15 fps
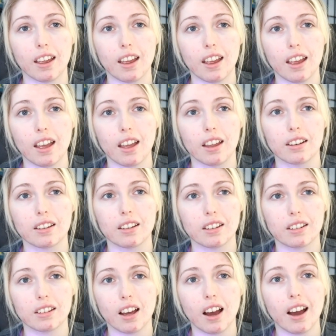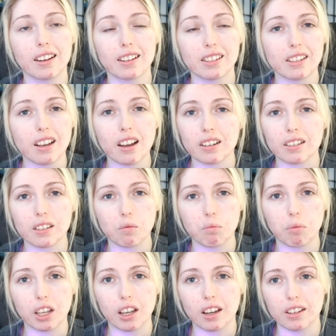And it kind of sucks
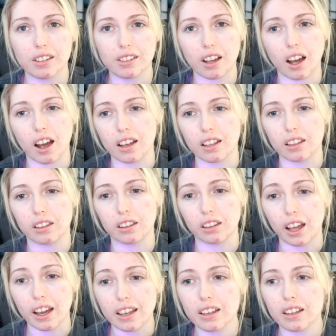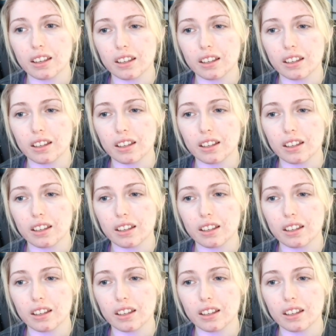because I like